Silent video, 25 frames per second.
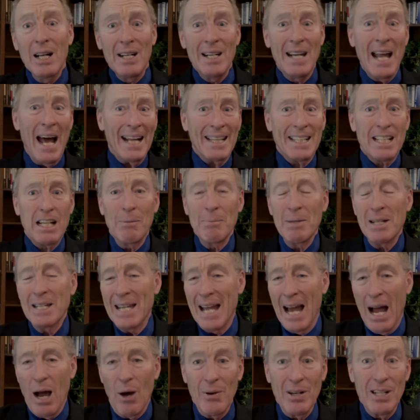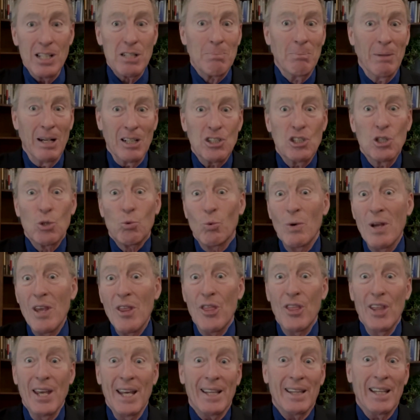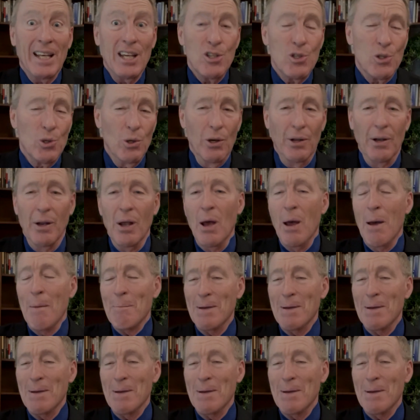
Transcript: not coming down as much as we think they should